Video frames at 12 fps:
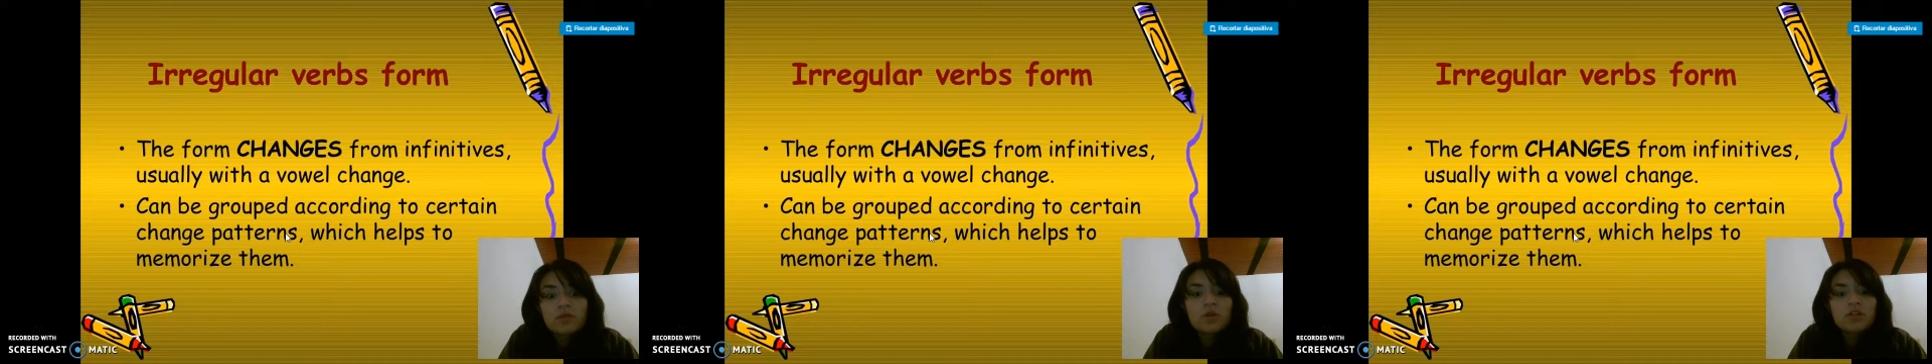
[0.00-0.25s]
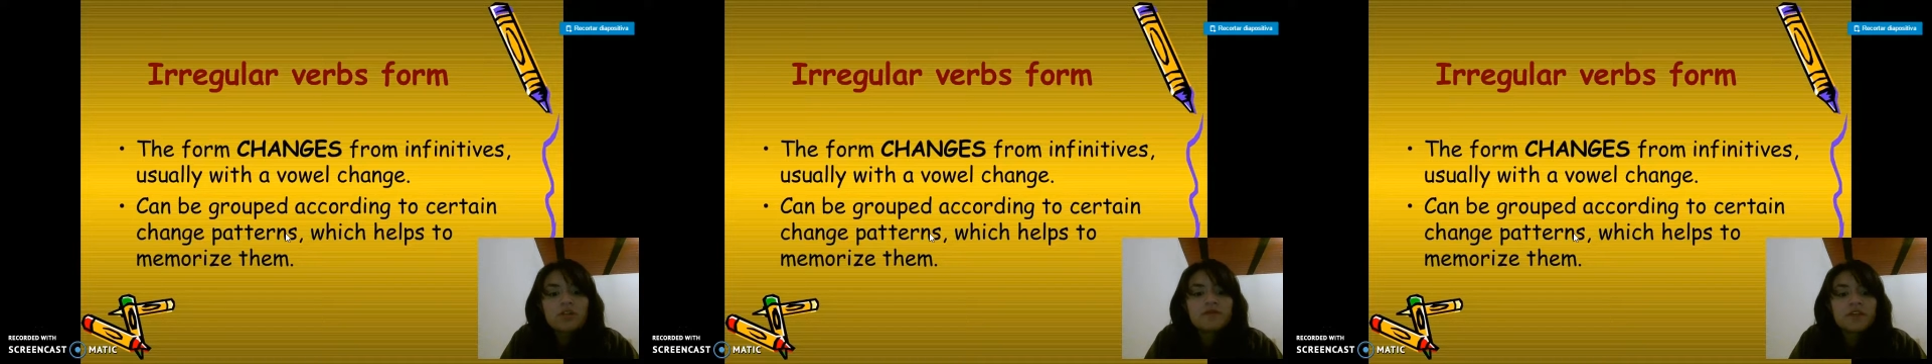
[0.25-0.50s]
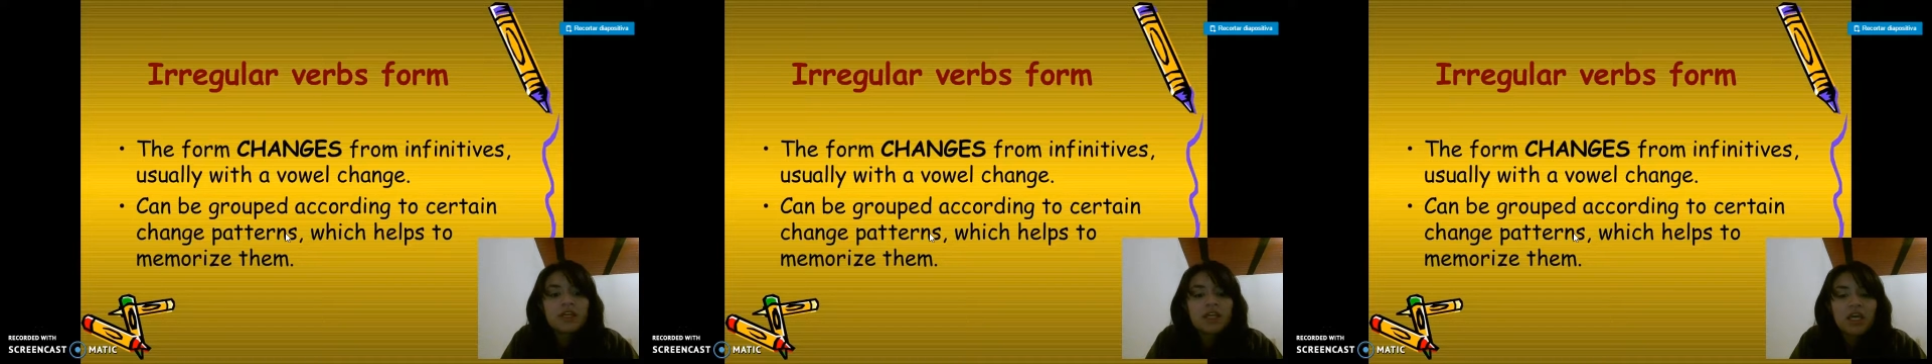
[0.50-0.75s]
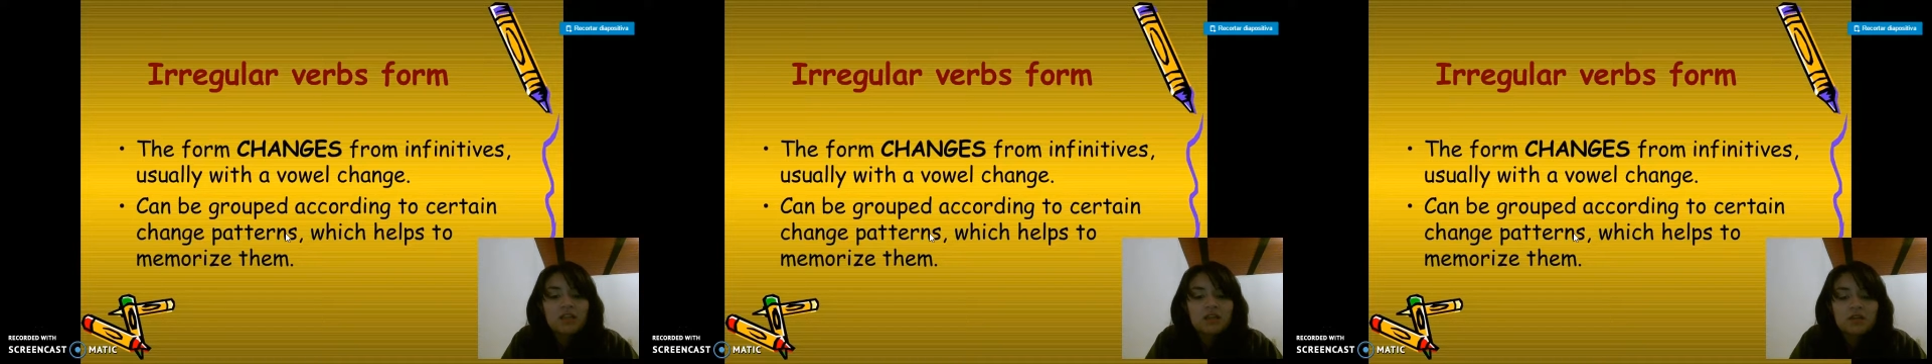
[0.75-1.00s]
in most of the
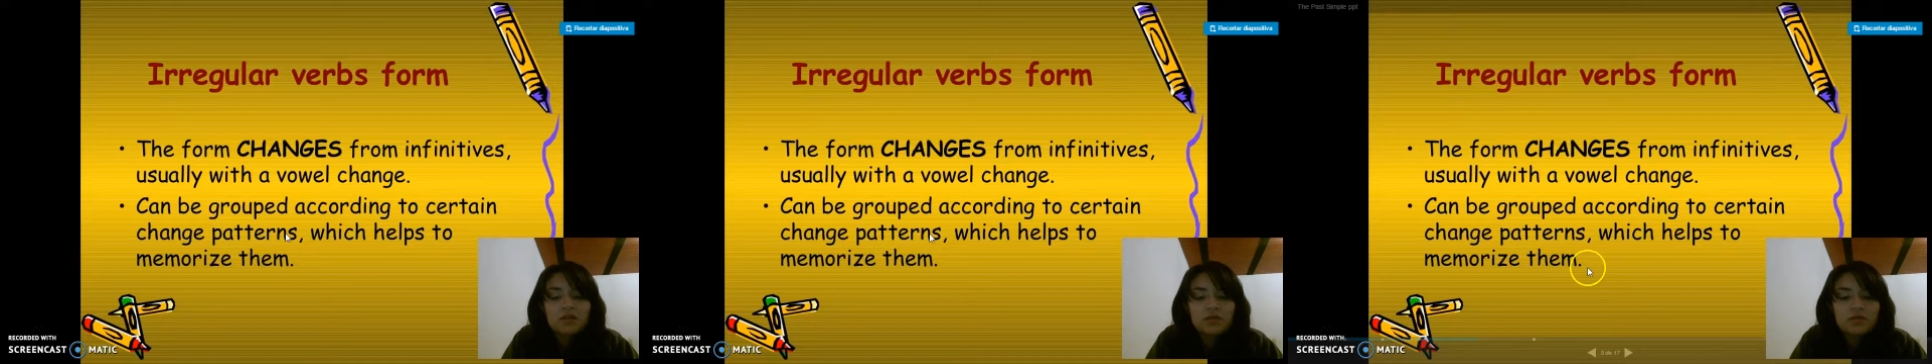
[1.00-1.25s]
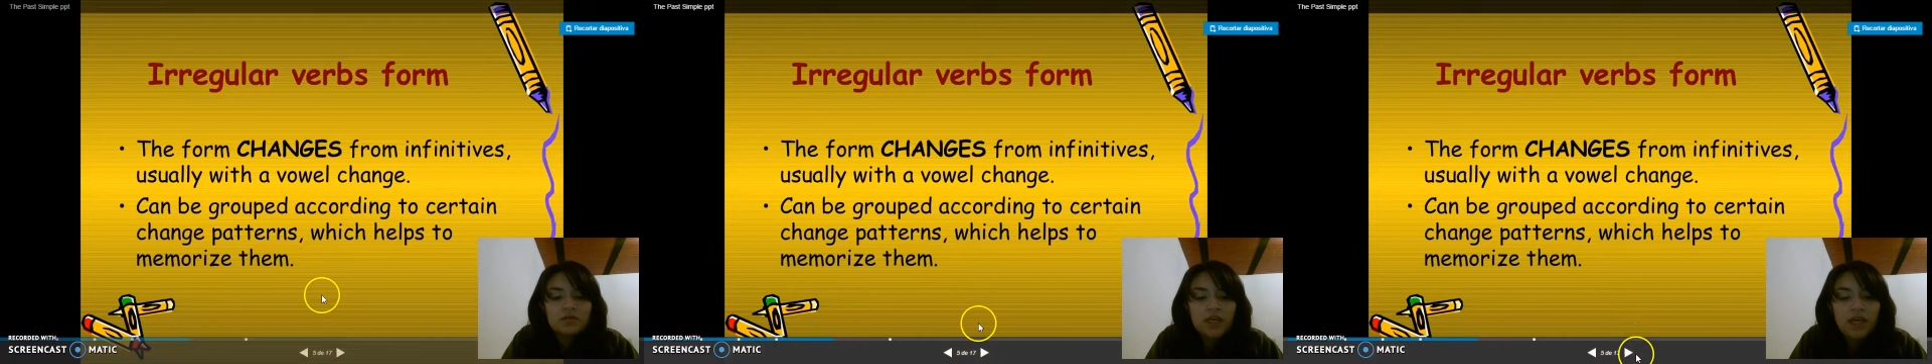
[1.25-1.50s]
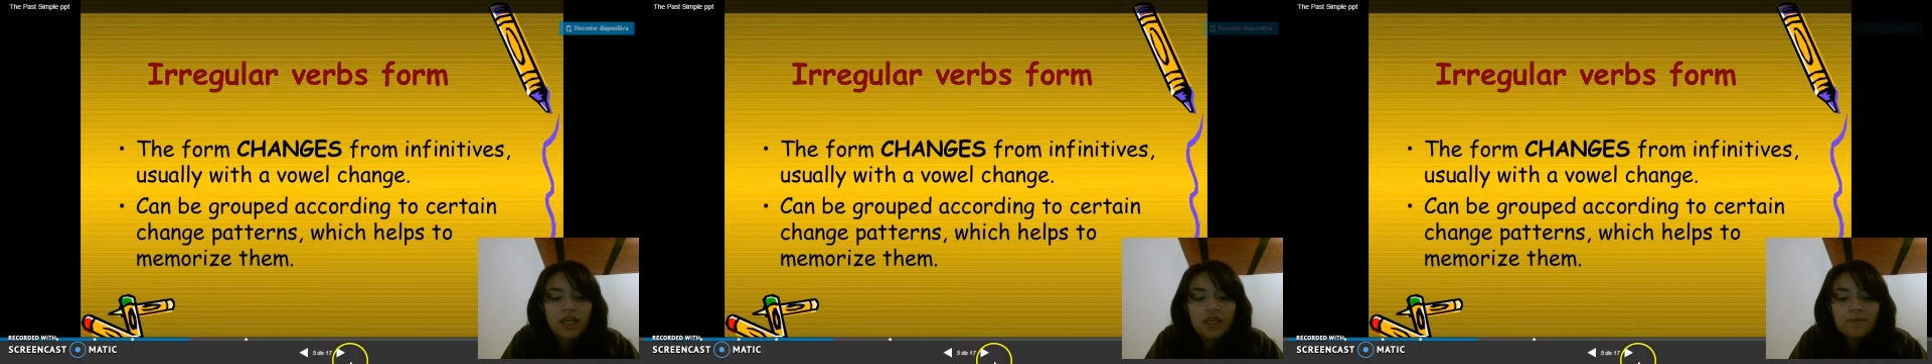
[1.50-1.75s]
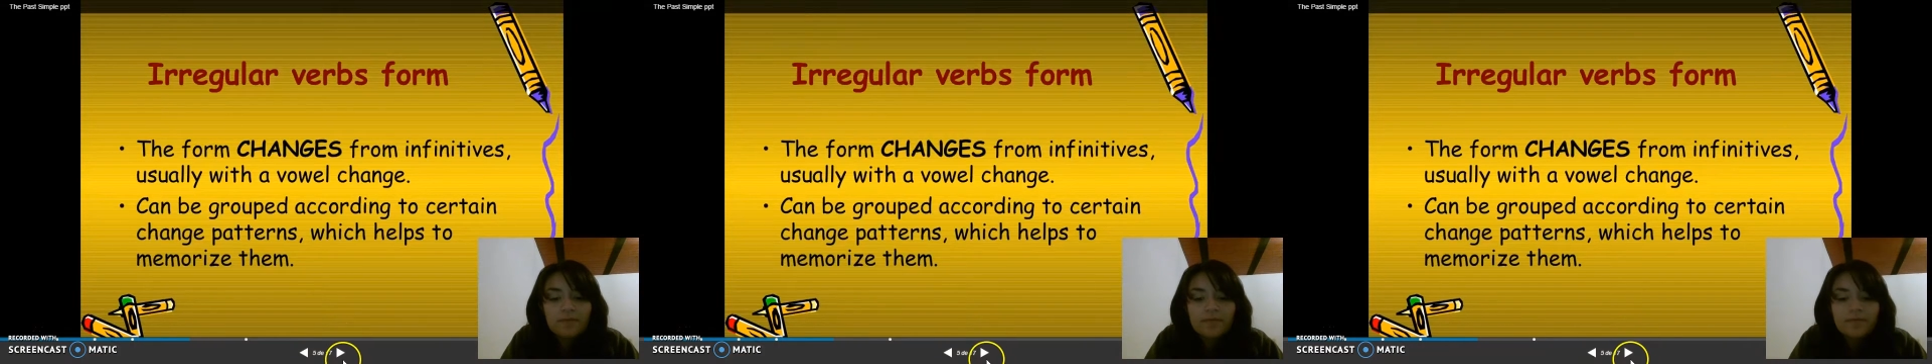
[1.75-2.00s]
cases.
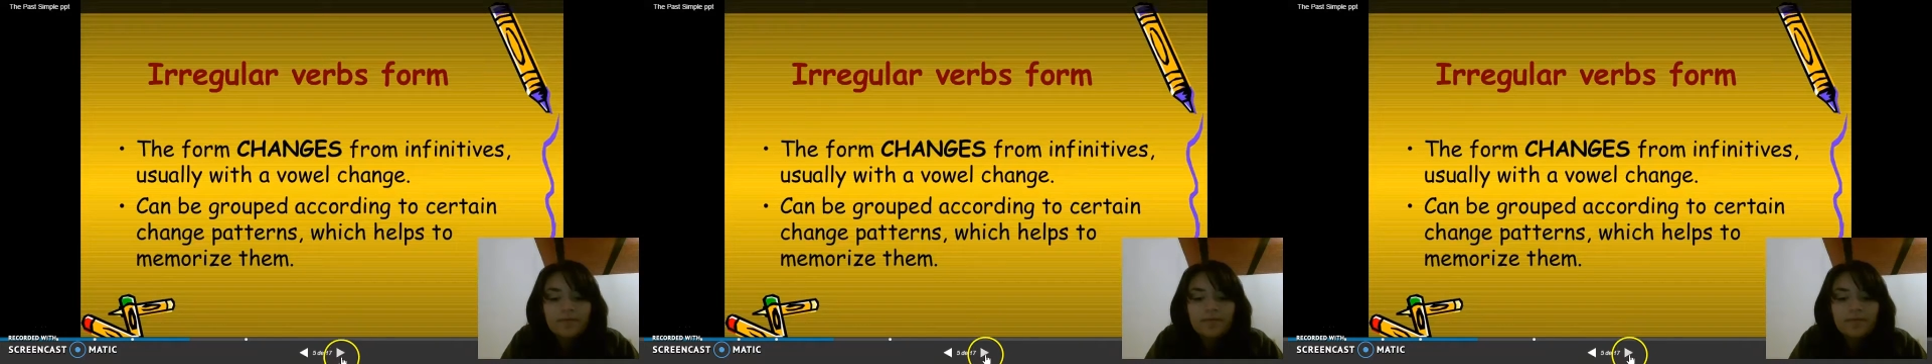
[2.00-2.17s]
Okay?